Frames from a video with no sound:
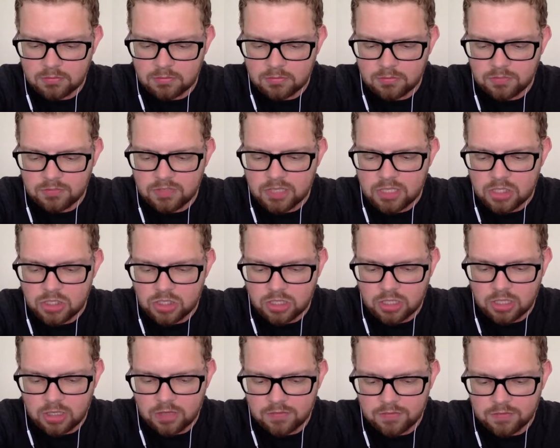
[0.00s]

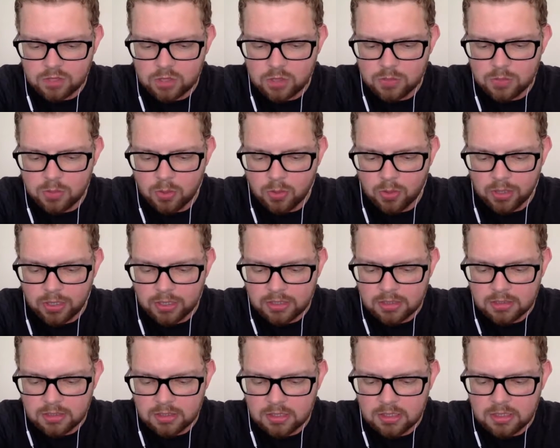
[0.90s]
vision and
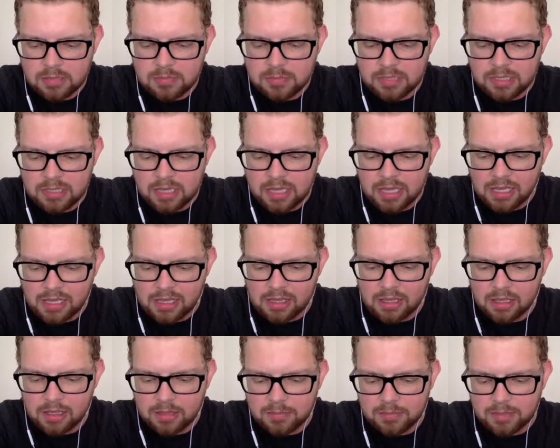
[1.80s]
viewpoint, but
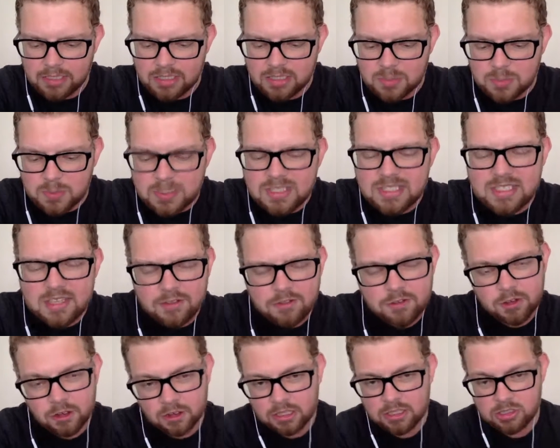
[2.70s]

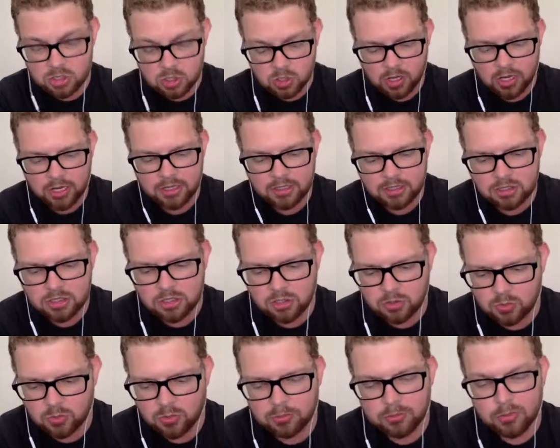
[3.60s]
specifically trying
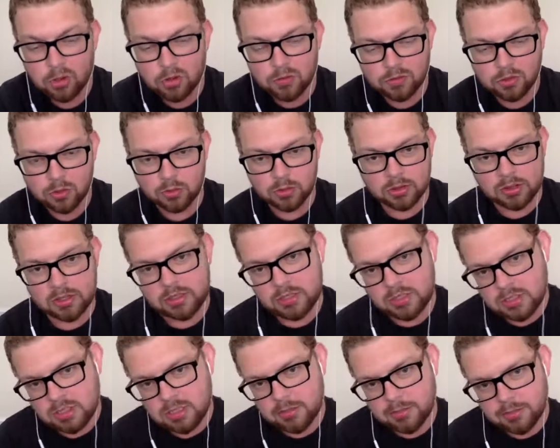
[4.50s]
to remove the
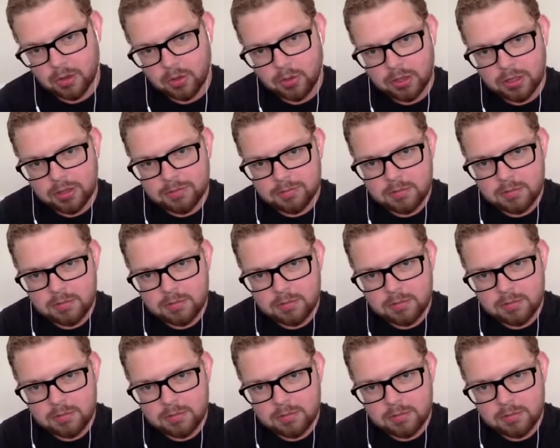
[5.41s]
religious component,